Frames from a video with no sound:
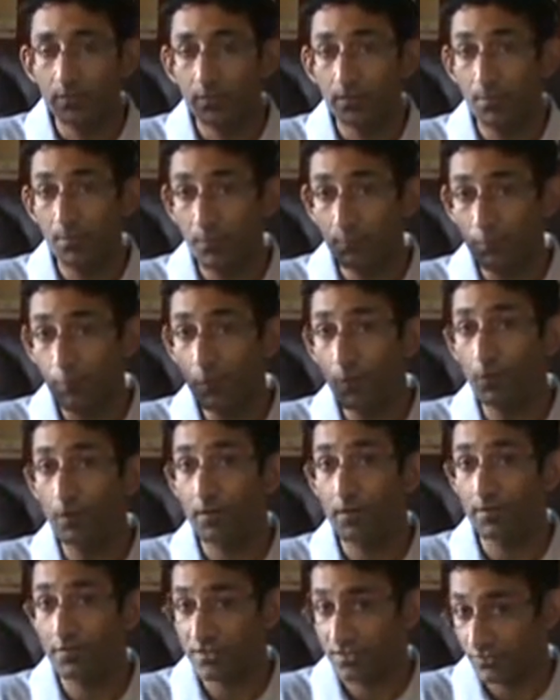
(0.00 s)
Number 4,
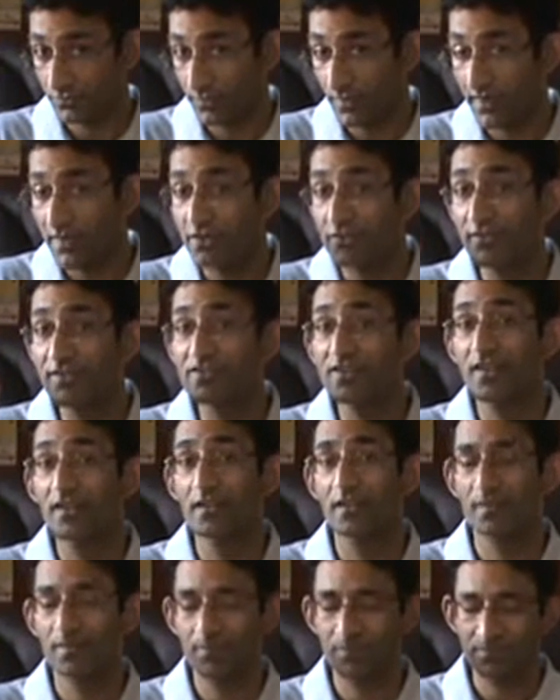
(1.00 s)
which is very
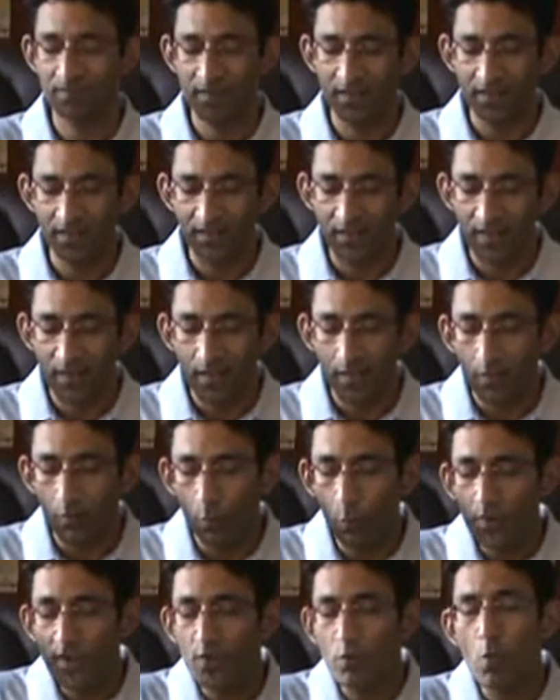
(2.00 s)
interesting,
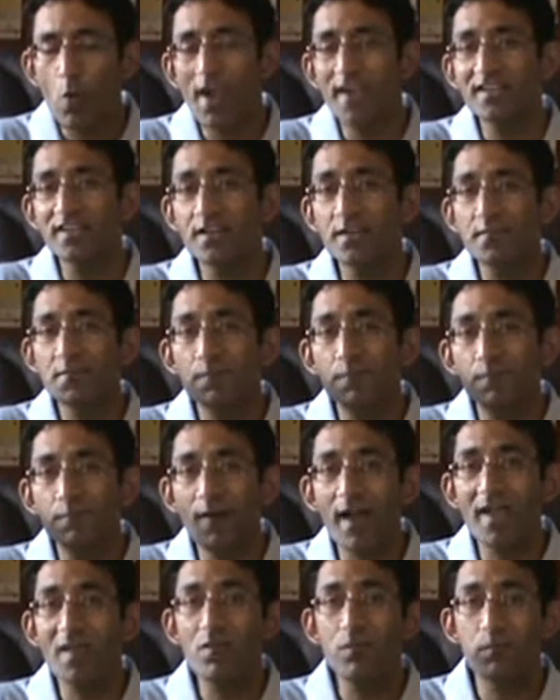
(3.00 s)
we invited
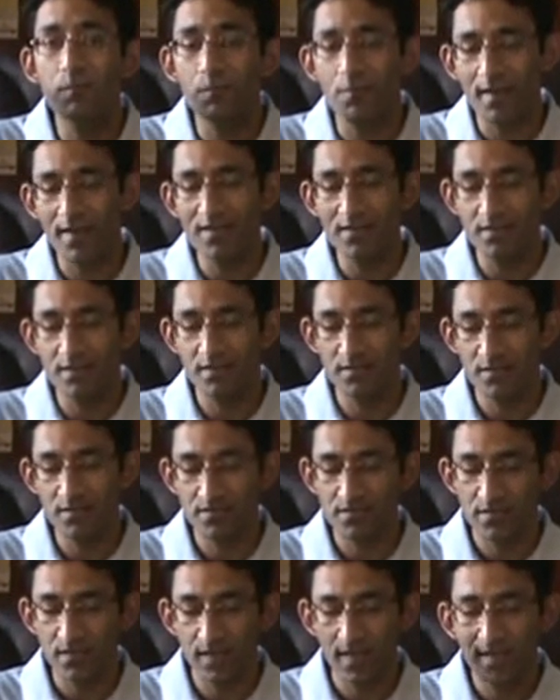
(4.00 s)
5
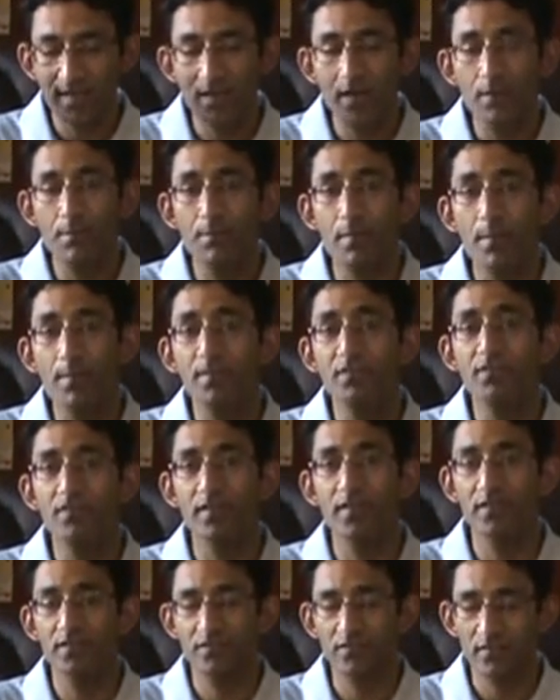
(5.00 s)
vendors in our
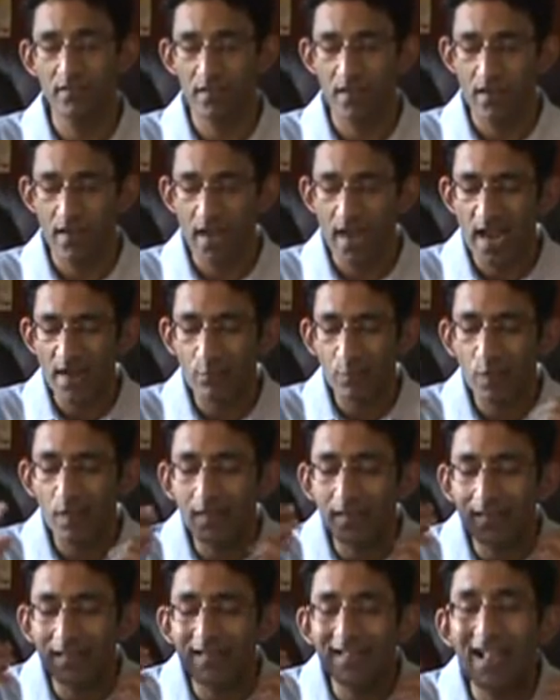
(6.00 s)
premises and were
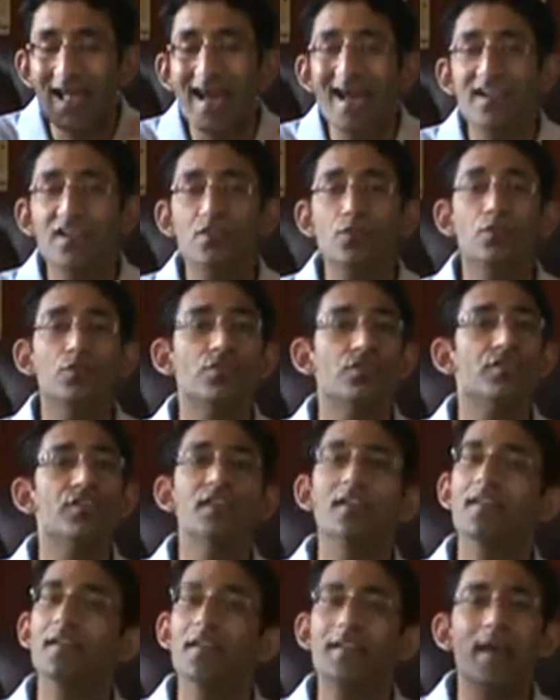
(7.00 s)
glad to
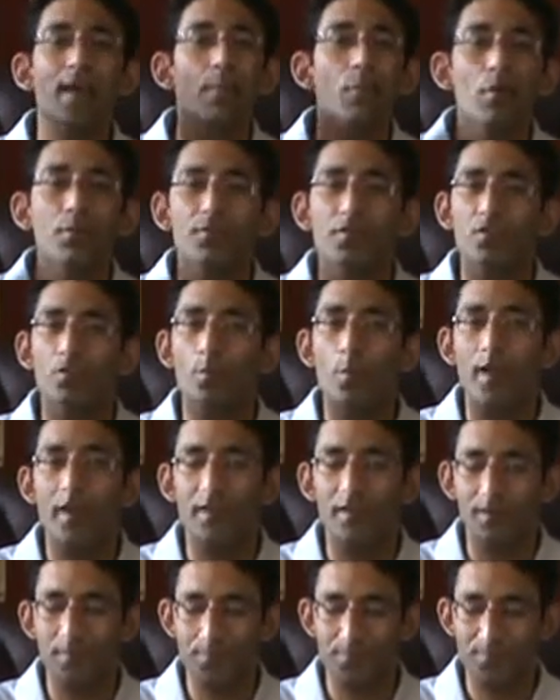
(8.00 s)
see the demo of this
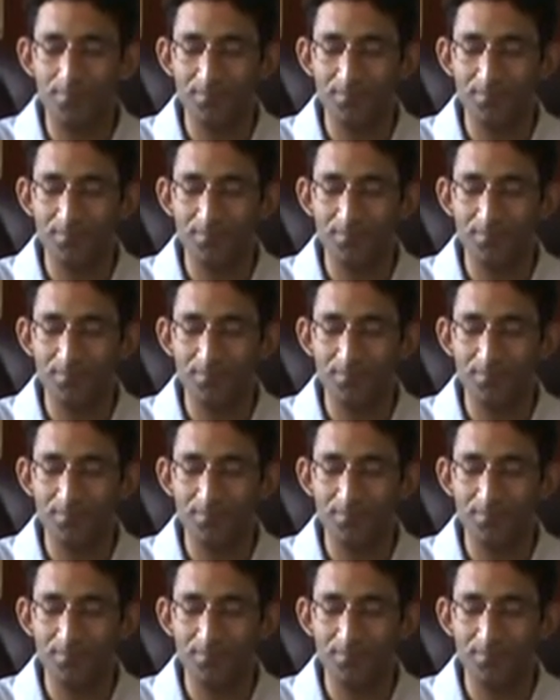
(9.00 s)
vendor.